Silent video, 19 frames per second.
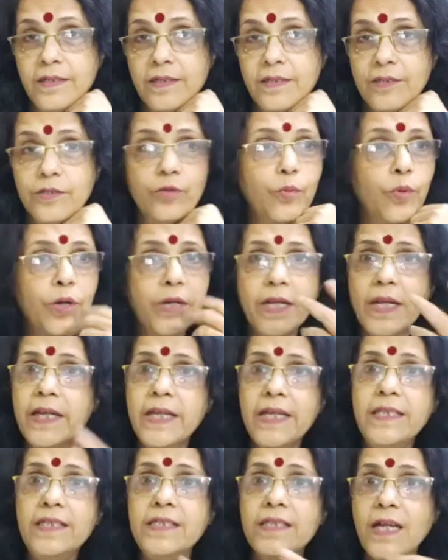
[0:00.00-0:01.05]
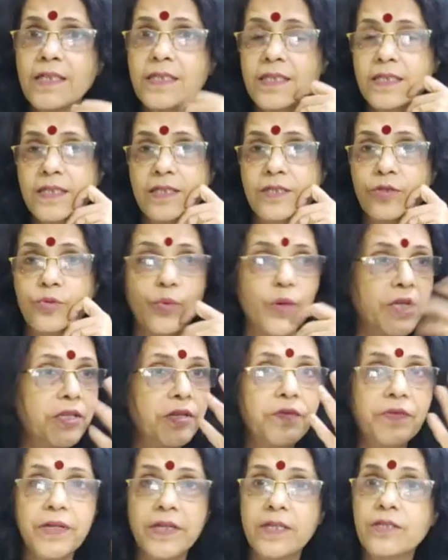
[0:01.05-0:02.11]
So what an injustice,
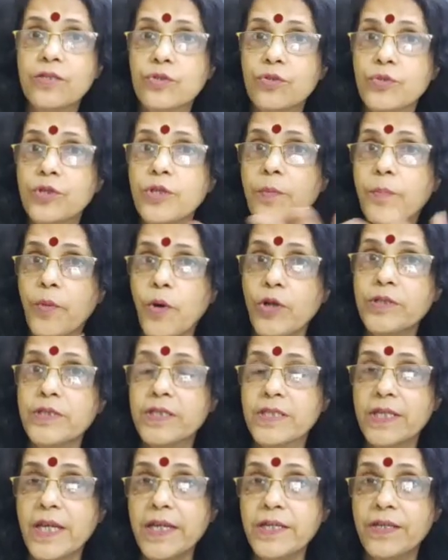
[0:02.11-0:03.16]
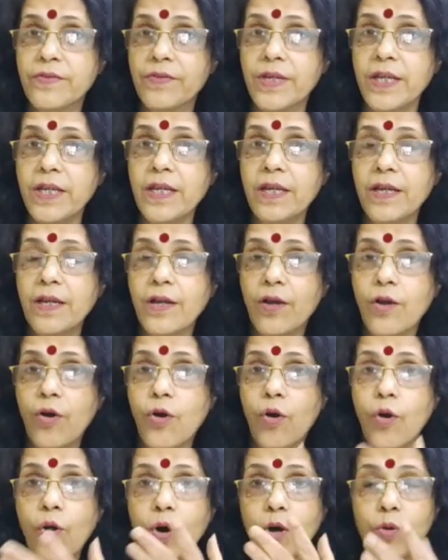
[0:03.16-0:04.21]
whether it is to the bonsai tree
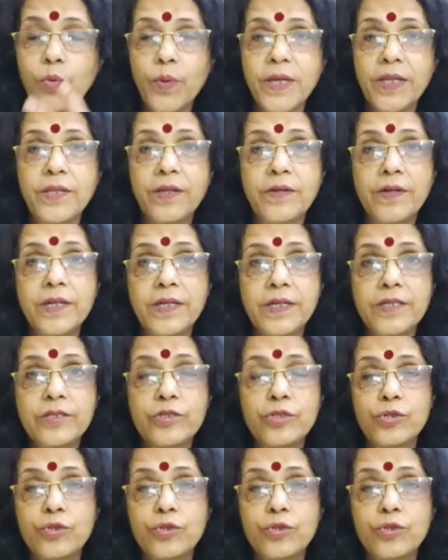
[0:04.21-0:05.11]
or whether it is